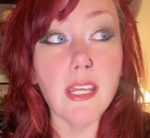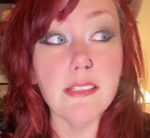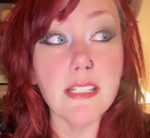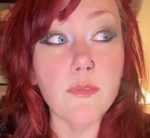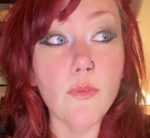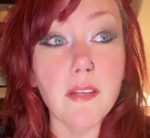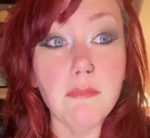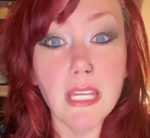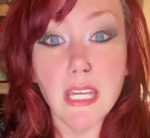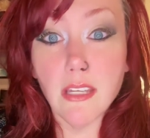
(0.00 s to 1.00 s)
They
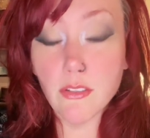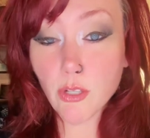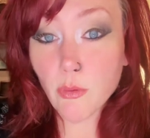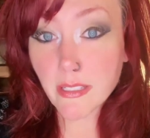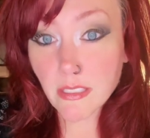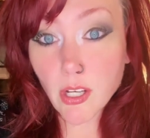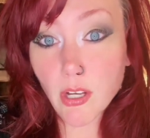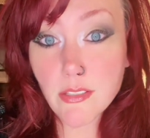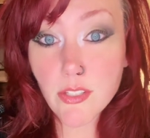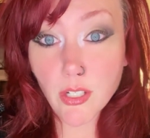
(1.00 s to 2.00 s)
didn't want me
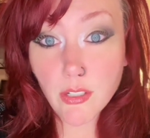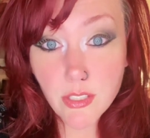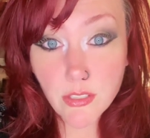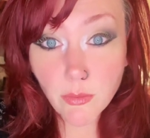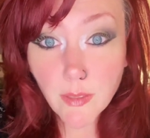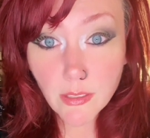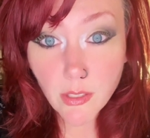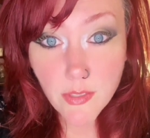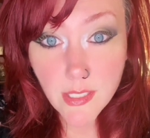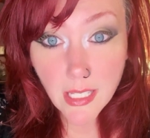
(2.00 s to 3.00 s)
going to concerts and
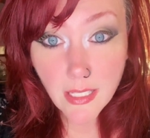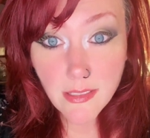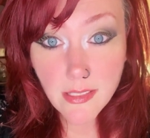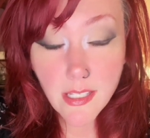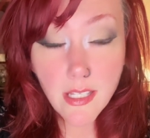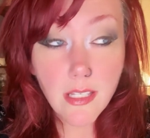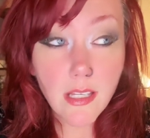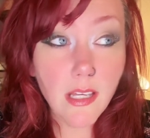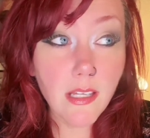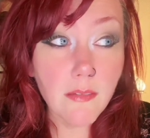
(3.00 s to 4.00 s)
doing those things,
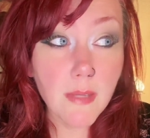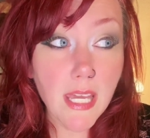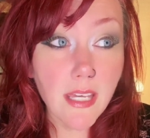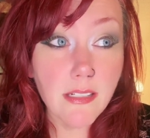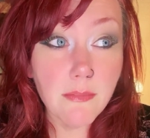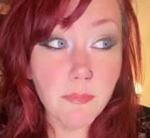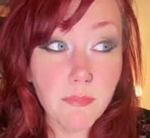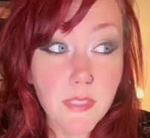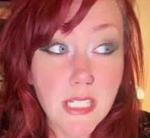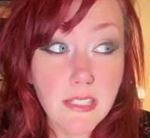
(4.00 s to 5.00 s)

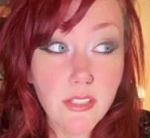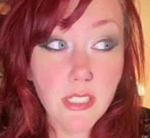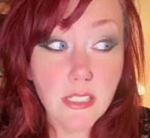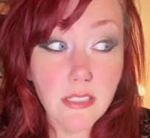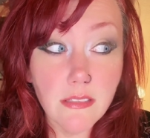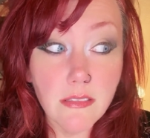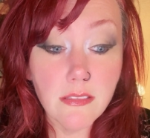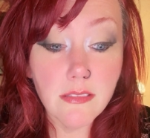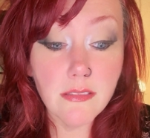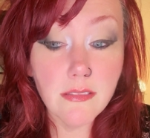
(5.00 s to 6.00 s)
and
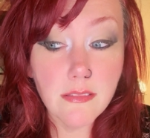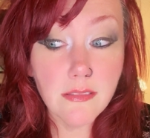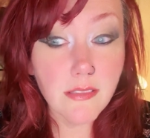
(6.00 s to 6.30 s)
teaching.